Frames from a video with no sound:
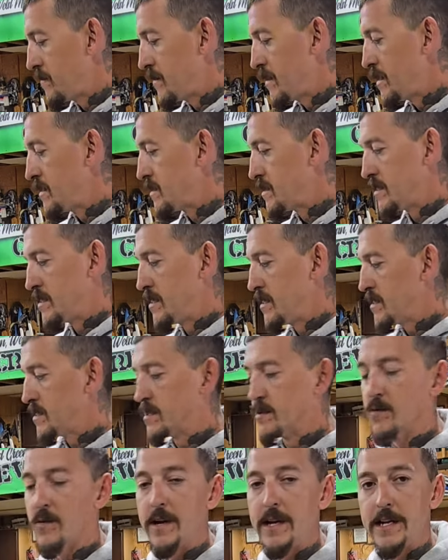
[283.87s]
That's
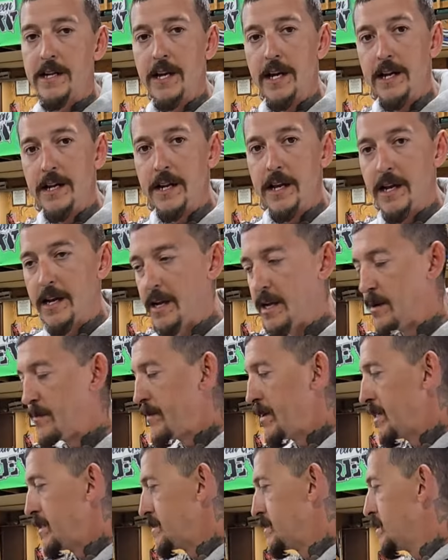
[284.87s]
just the way
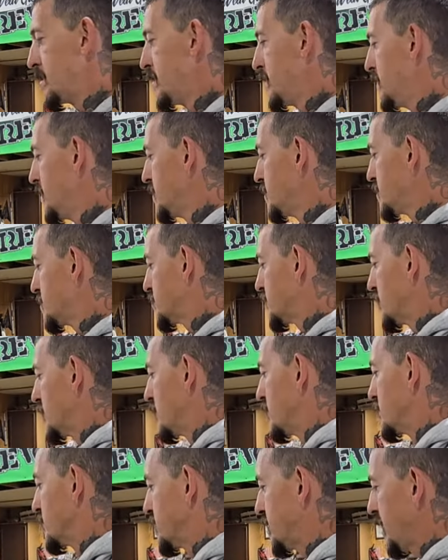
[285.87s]
titanium is.
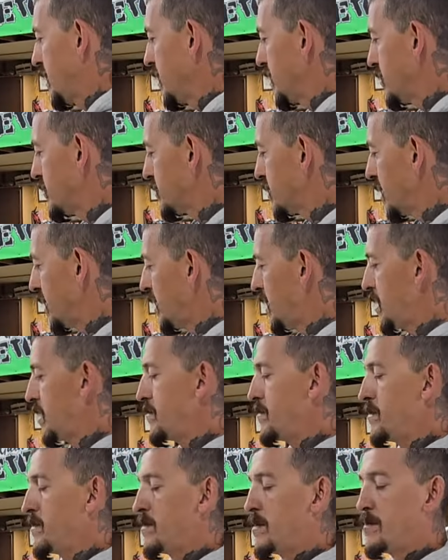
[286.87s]
So take your
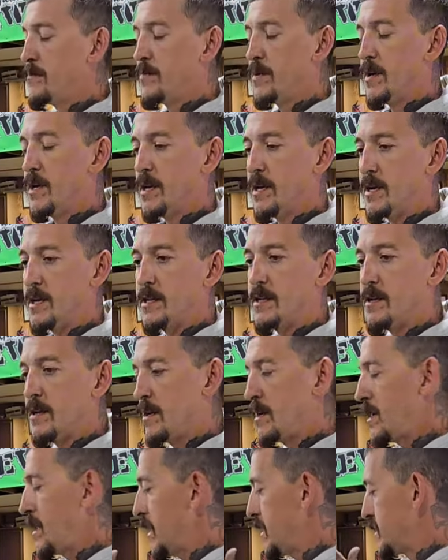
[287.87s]
time, but
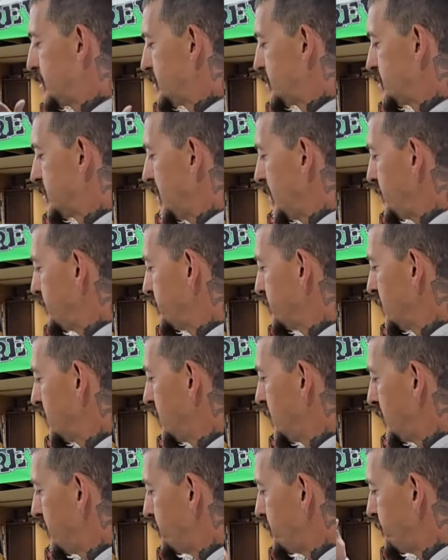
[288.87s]
at the same
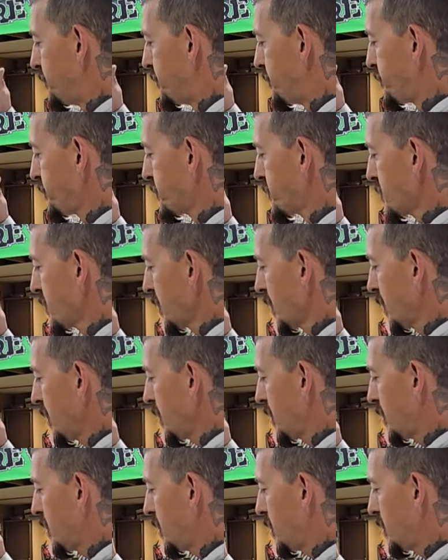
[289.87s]
time,
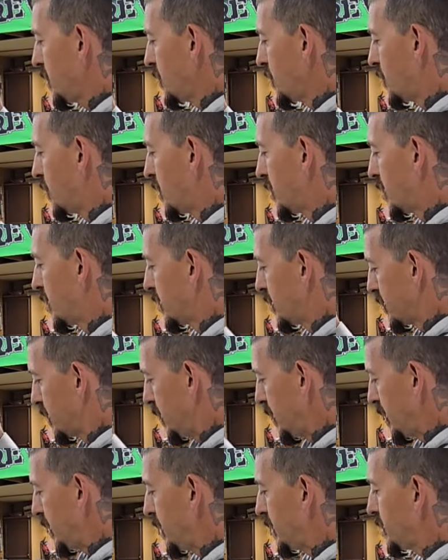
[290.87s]
you want to
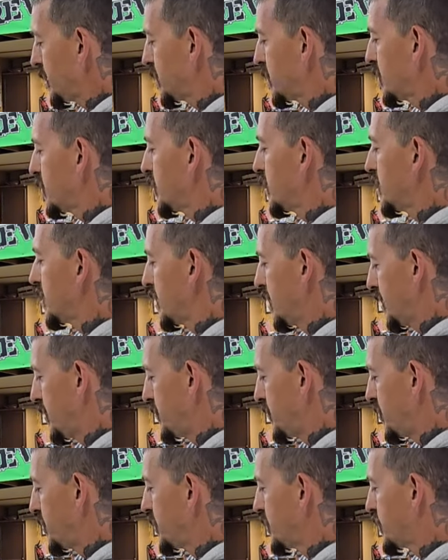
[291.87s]
get into it
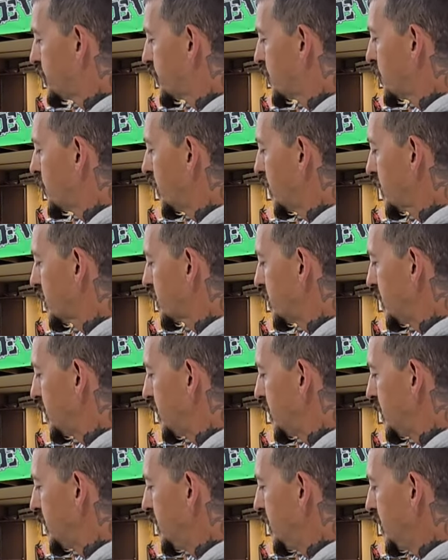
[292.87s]
and move
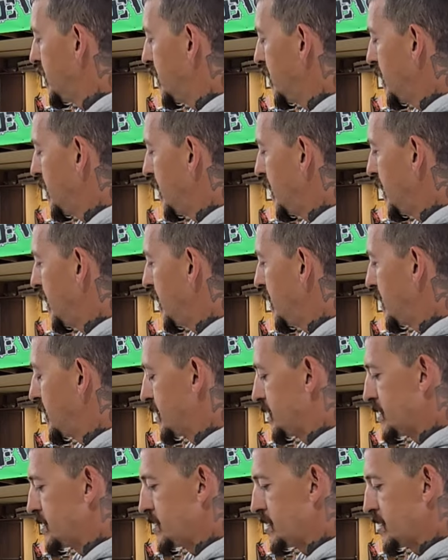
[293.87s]
quickly
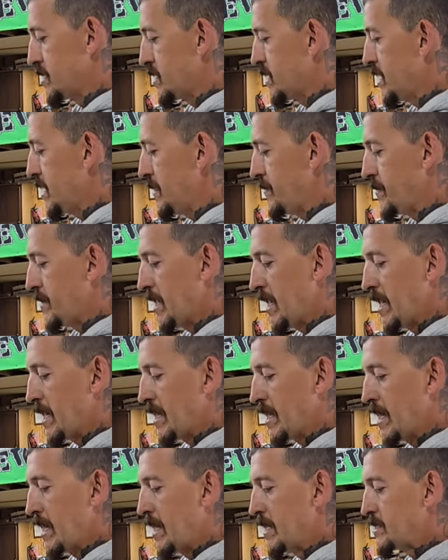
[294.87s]
and just keep
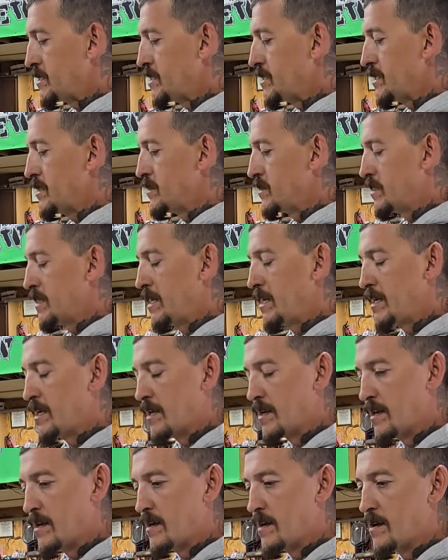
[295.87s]
that gas
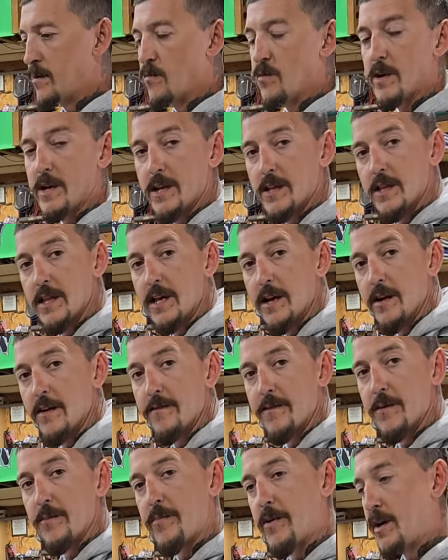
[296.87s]
shielding when you let
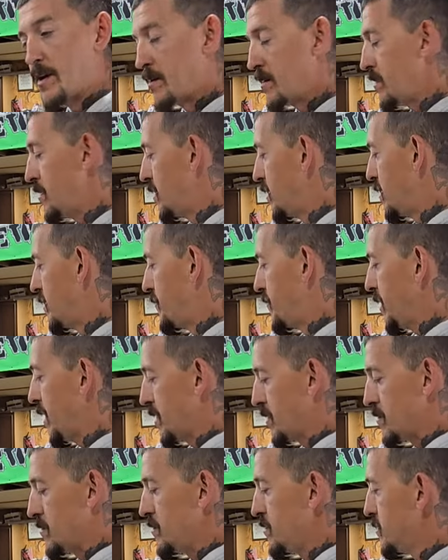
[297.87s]
off your
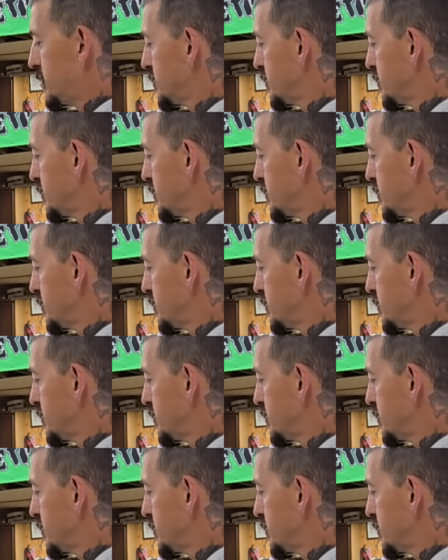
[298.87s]
pedal.